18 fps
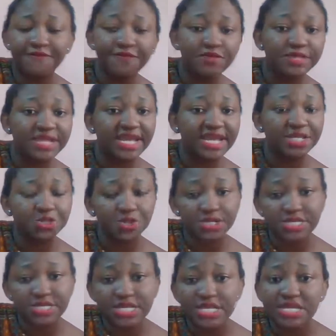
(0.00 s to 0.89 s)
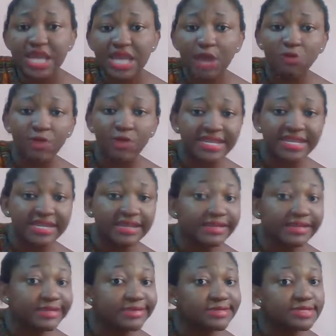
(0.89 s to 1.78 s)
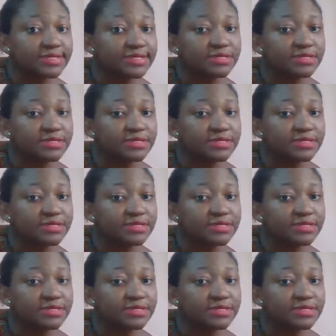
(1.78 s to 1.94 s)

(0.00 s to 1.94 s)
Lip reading: food, their dressing, their weddings.